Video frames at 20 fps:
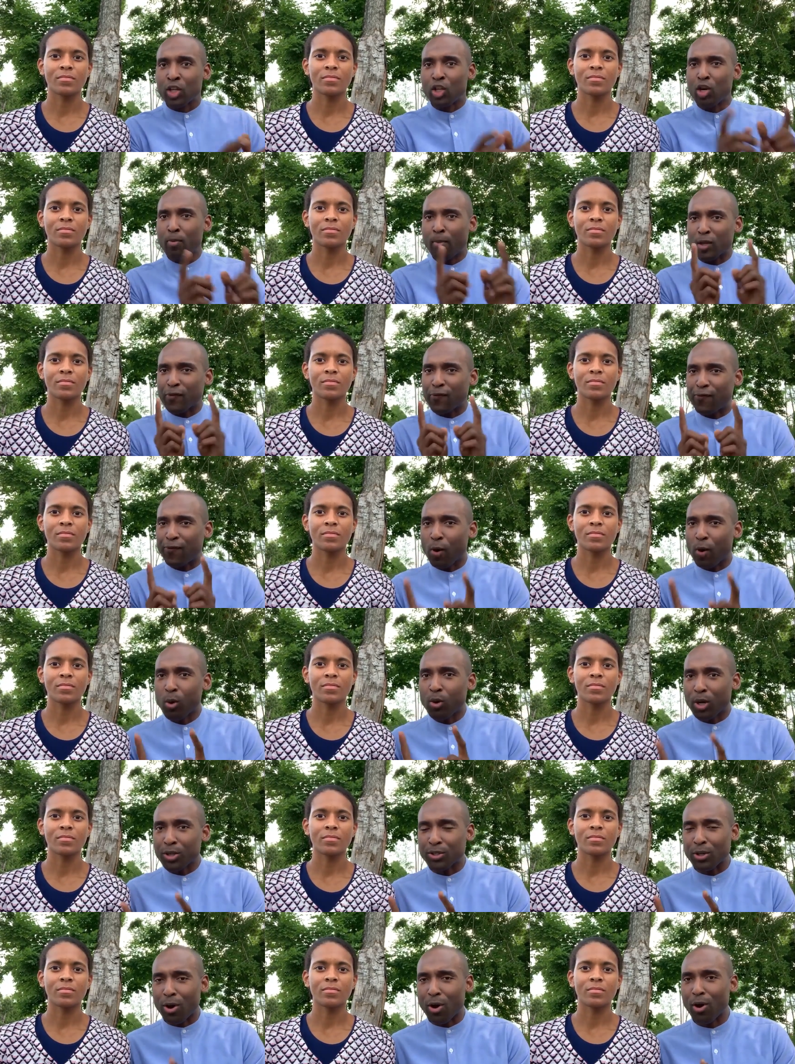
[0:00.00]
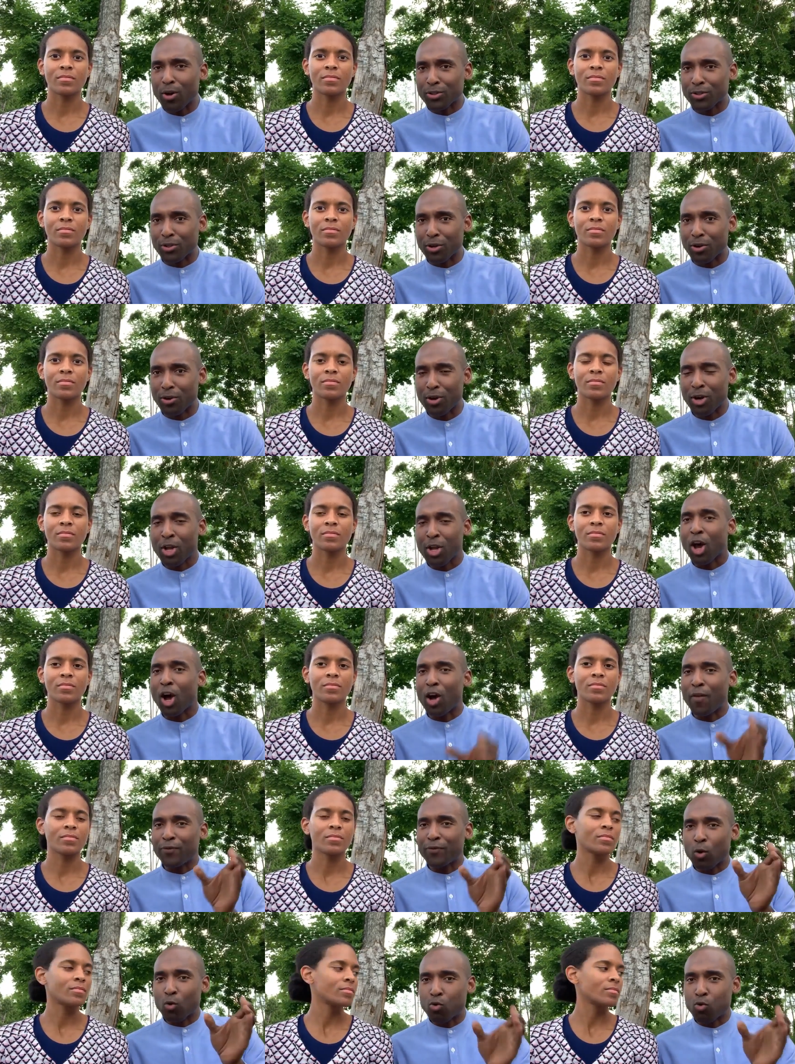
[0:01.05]
Speaker 1: You must focus also
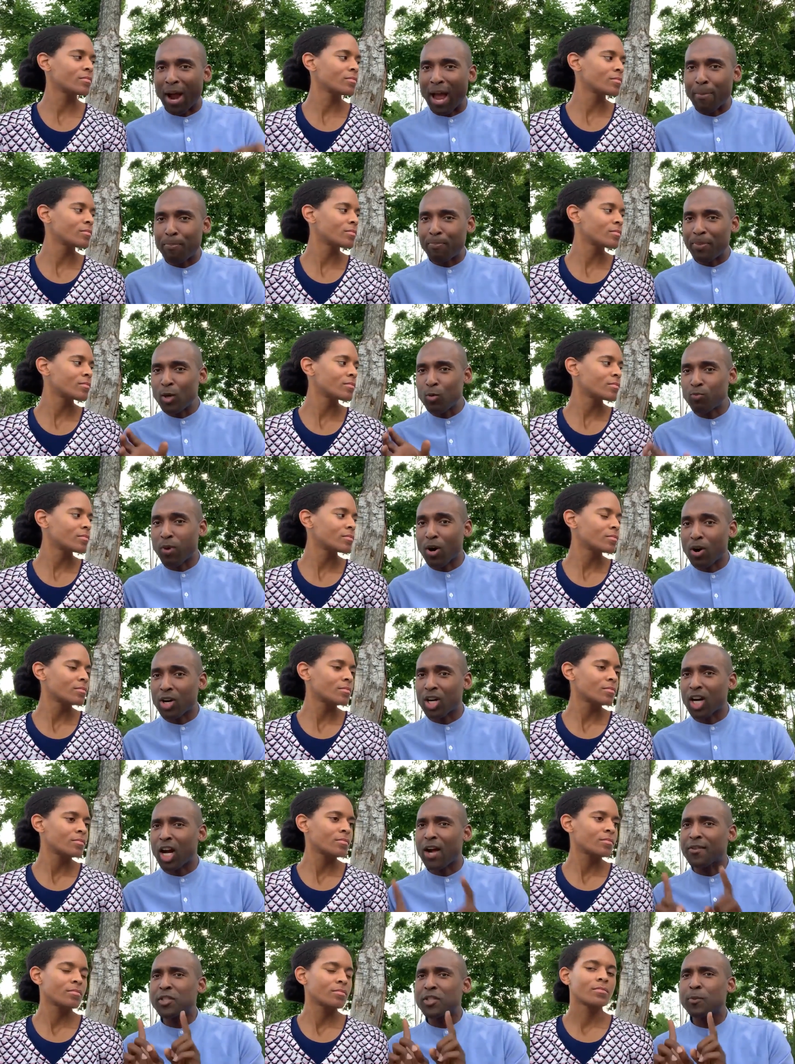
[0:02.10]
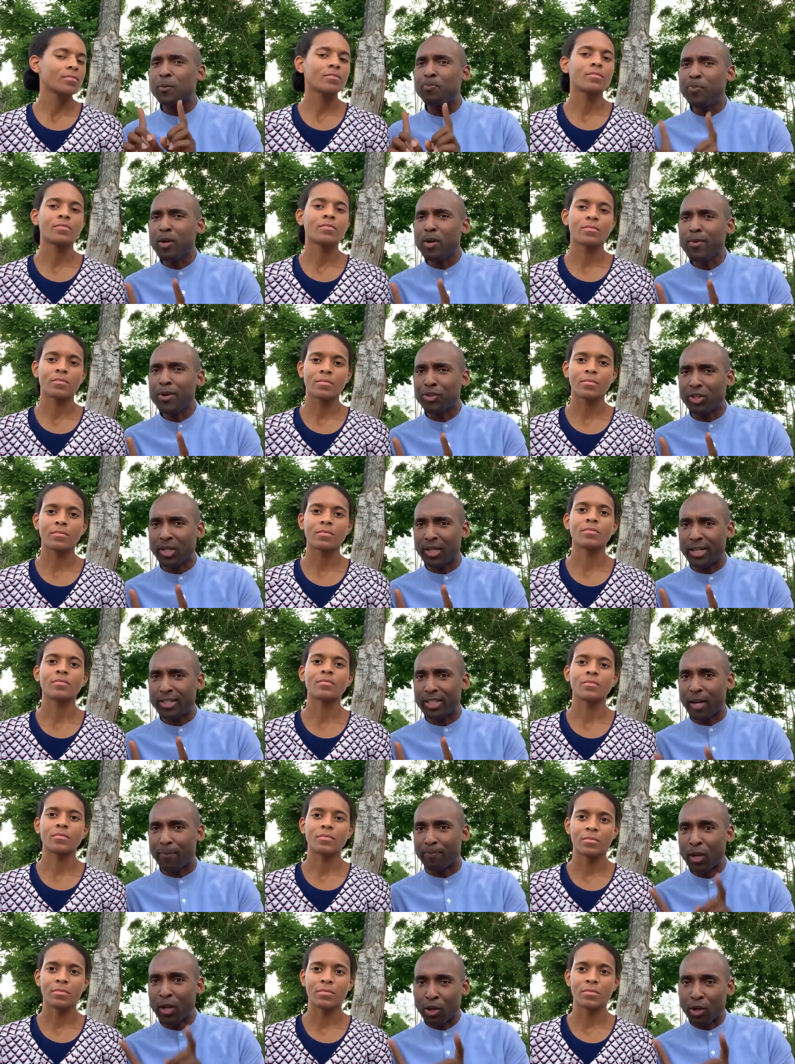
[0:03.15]
on the rapid work of
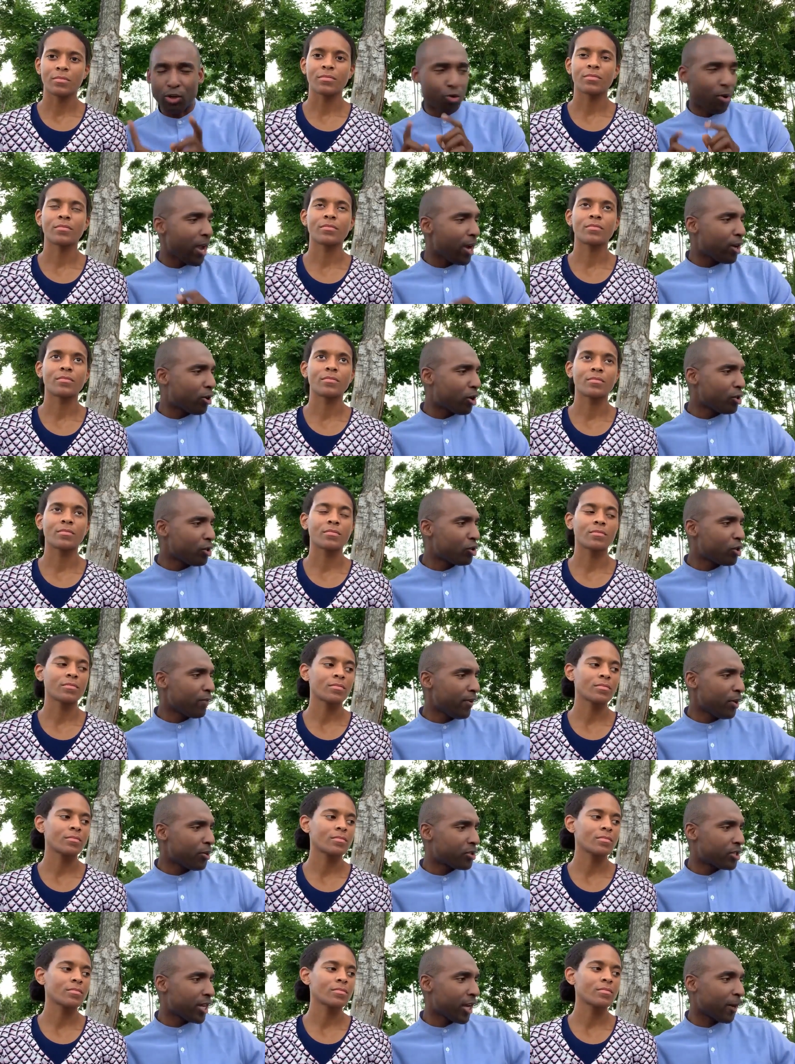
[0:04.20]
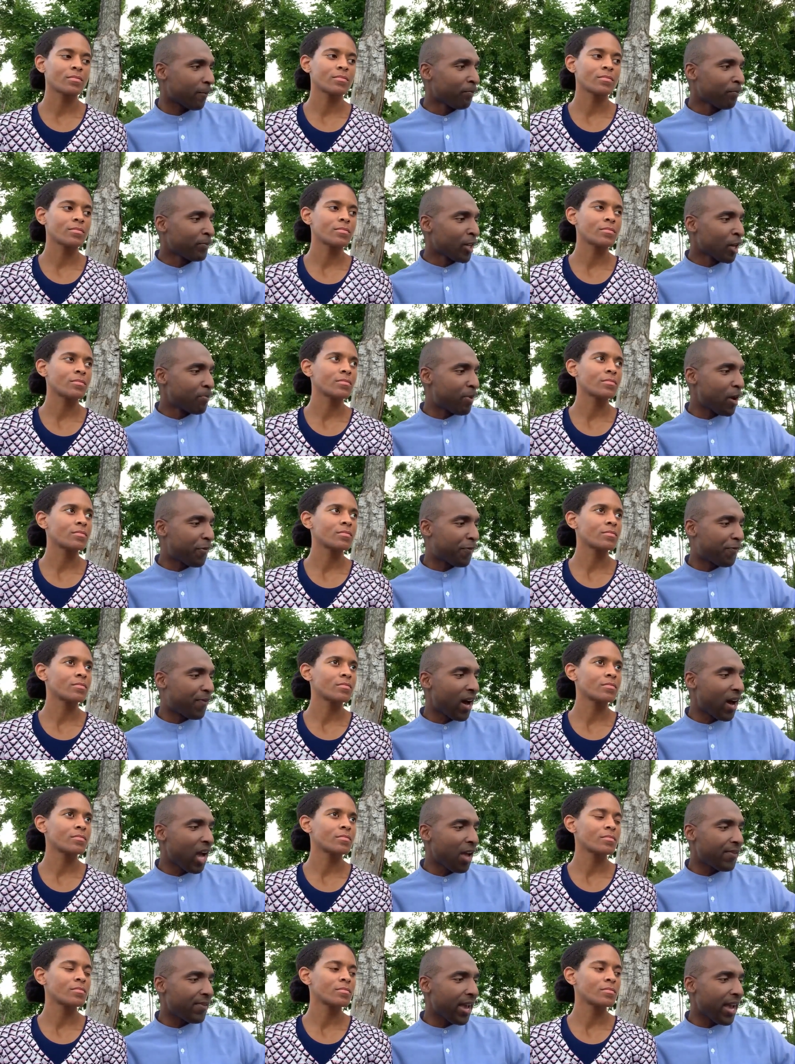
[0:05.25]
spiritualism. Great Controversy, page
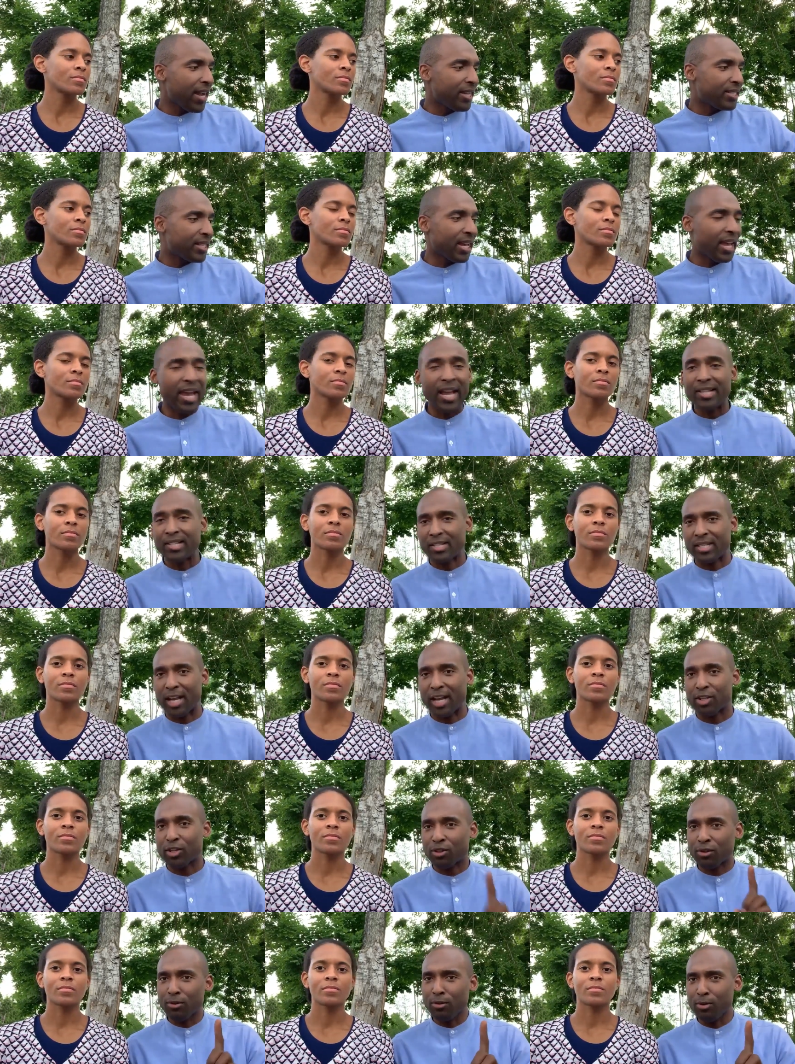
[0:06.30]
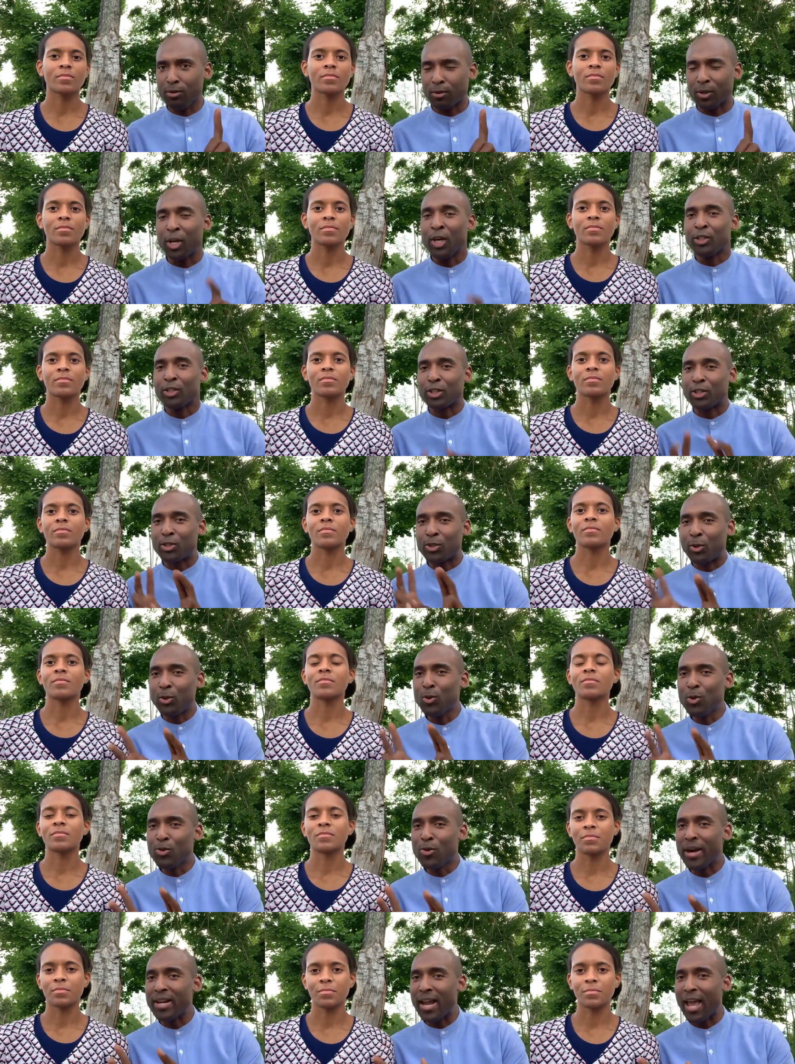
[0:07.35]
588 says, through the
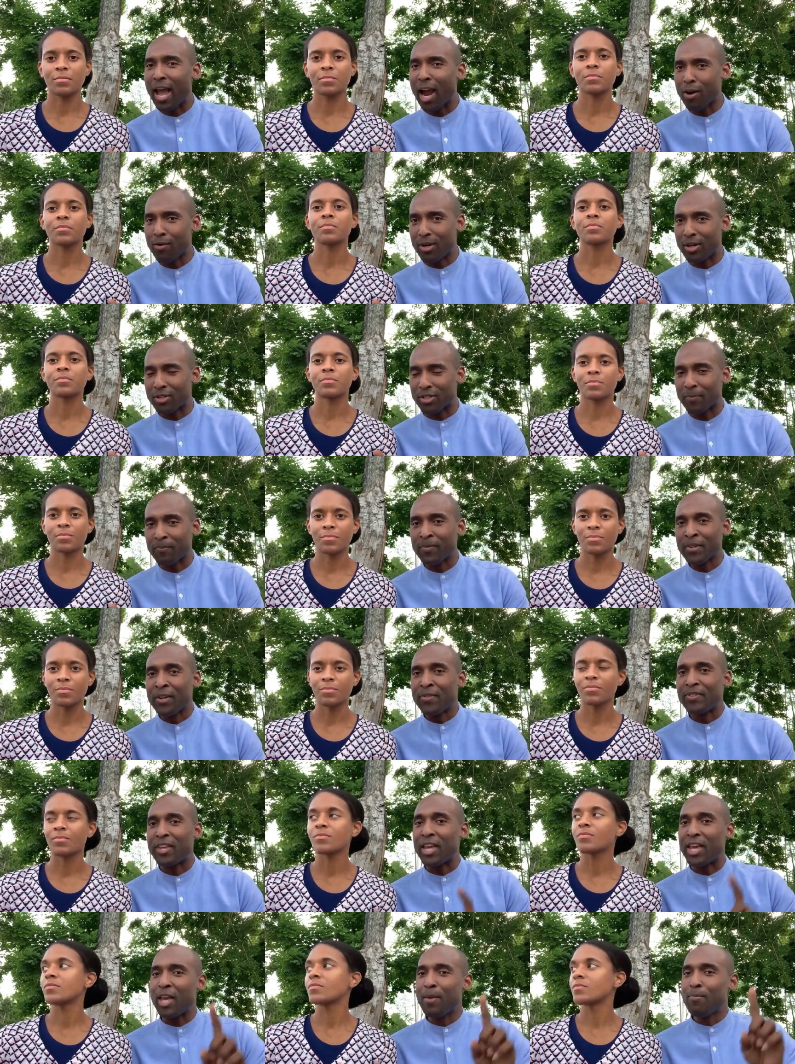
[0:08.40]
two great errors, the